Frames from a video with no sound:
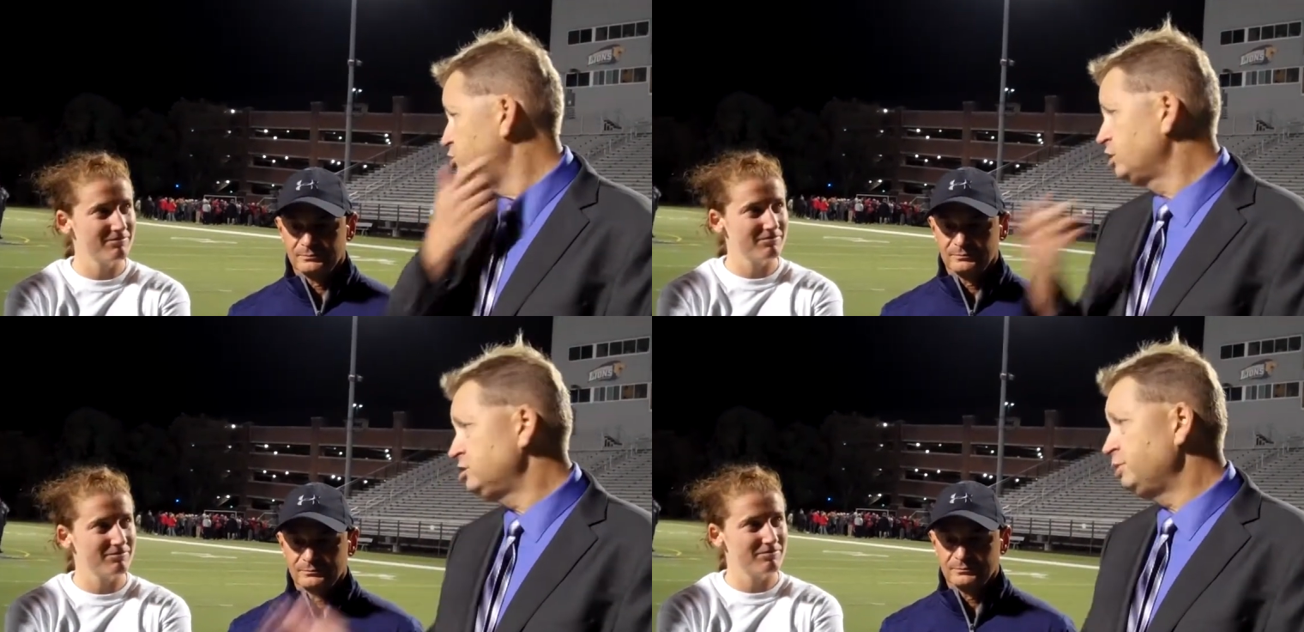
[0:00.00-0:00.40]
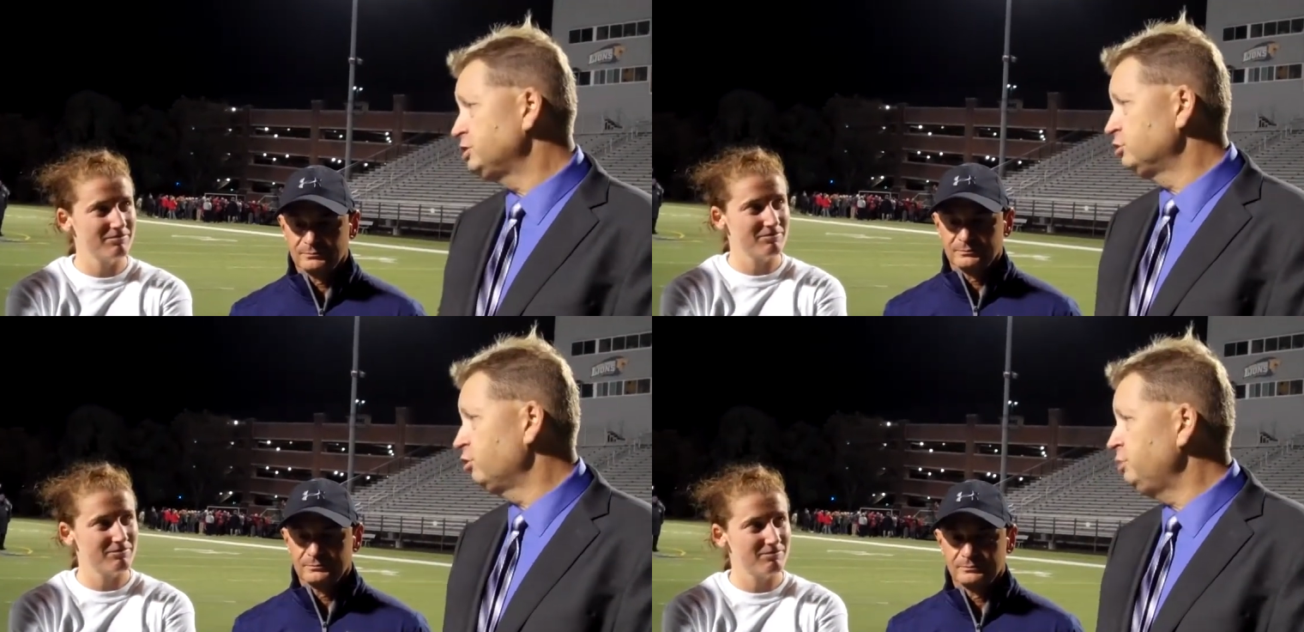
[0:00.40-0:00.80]
Speaker 1: Jesse
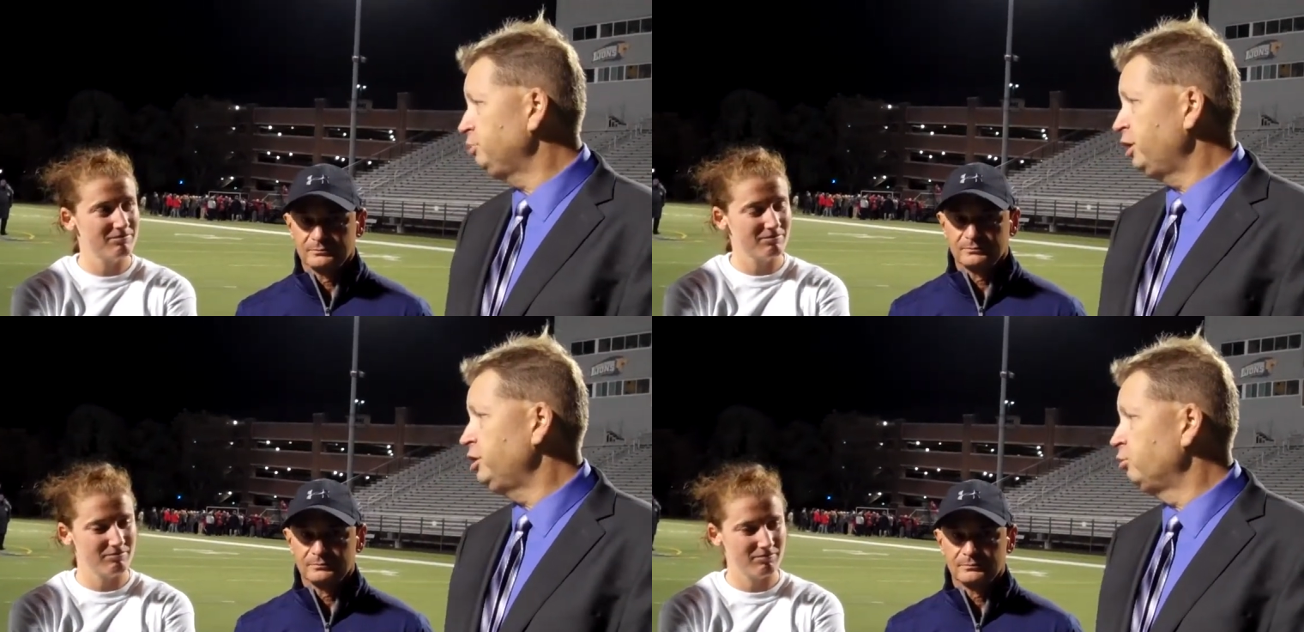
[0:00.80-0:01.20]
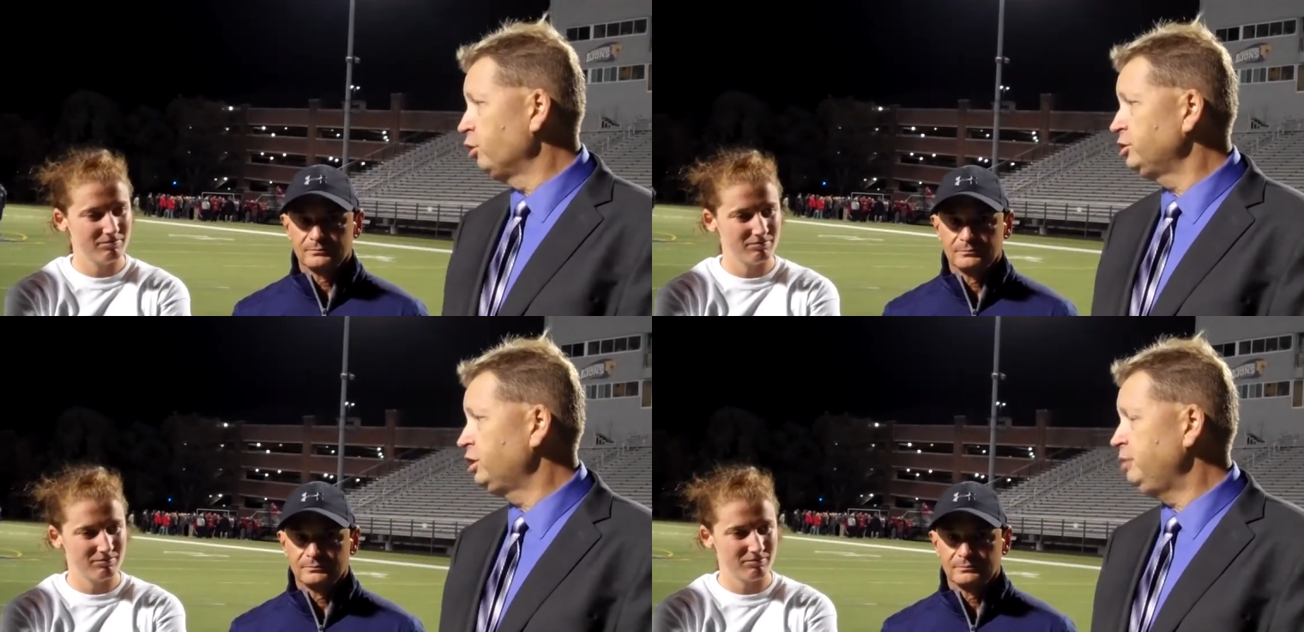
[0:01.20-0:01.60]
makes a great play to
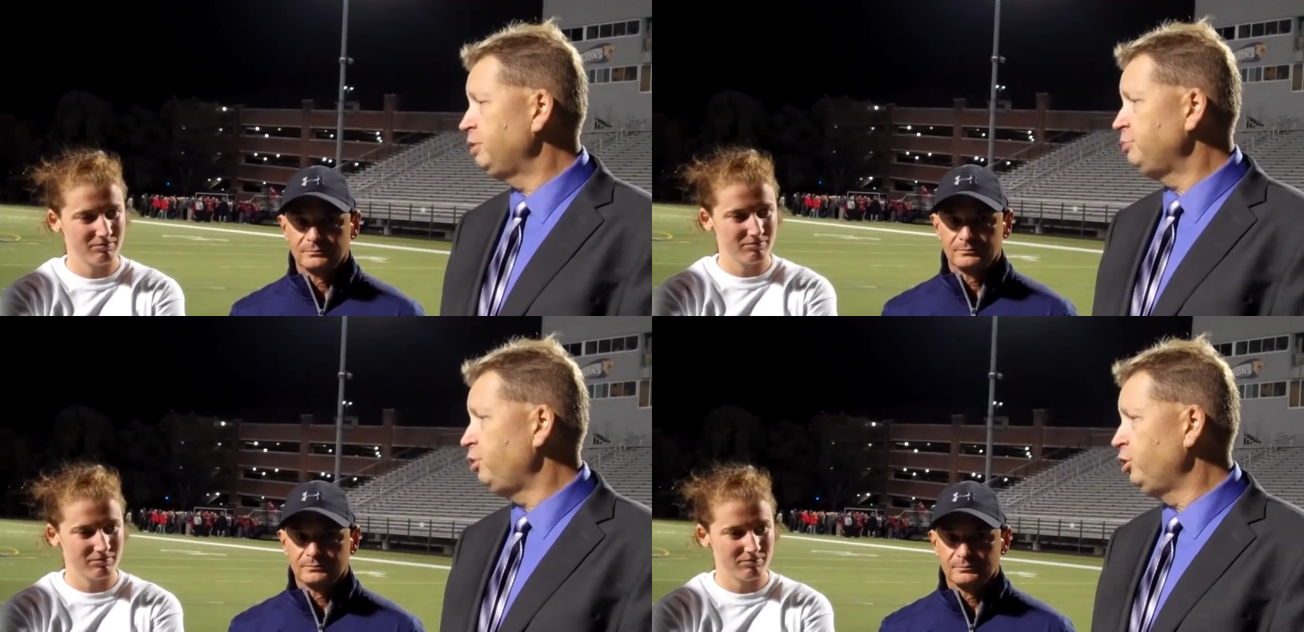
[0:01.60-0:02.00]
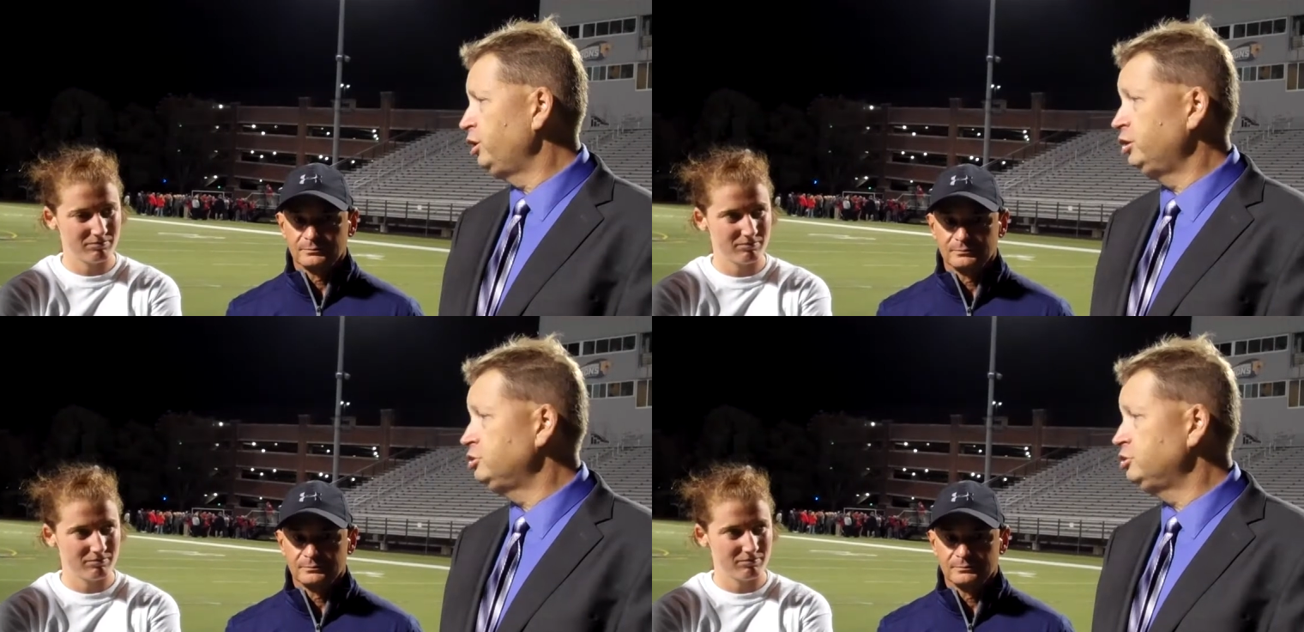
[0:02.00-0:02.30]
work to keep that ball in,